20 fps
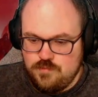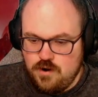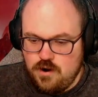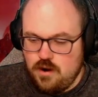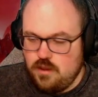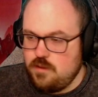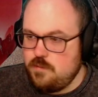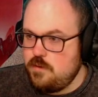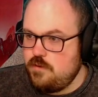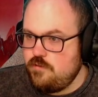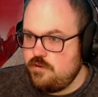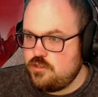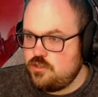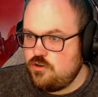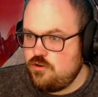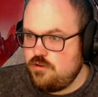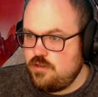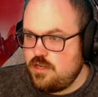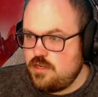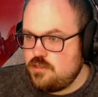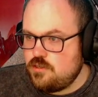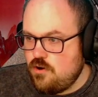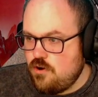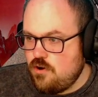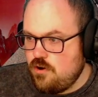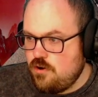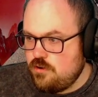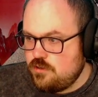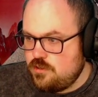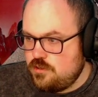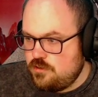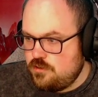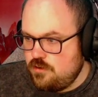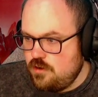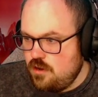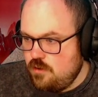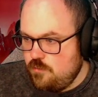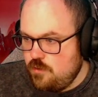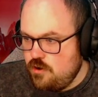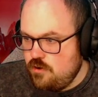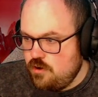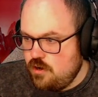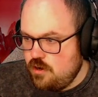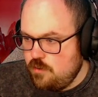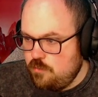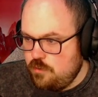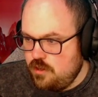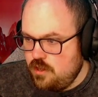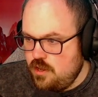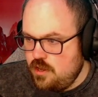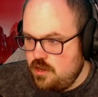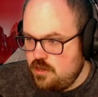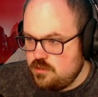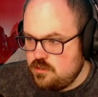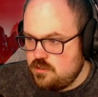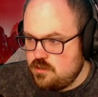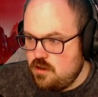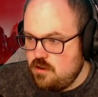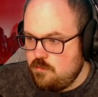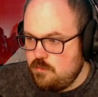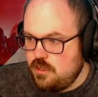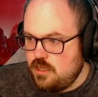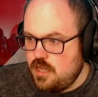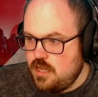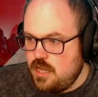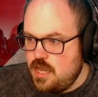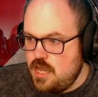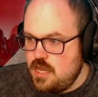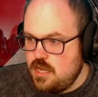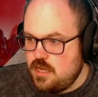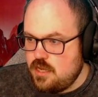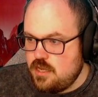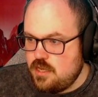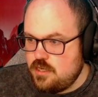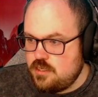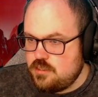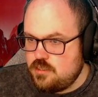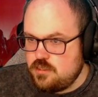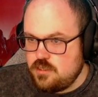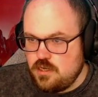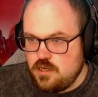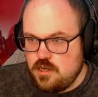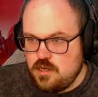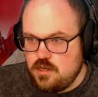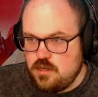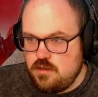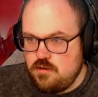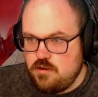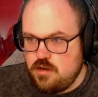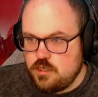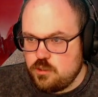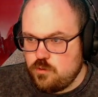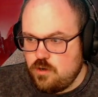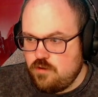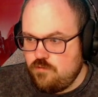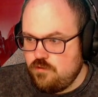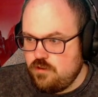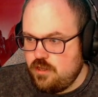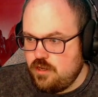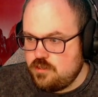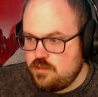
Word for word: All right, let me return these cards, and we are going to play some Legacy. You guys ready for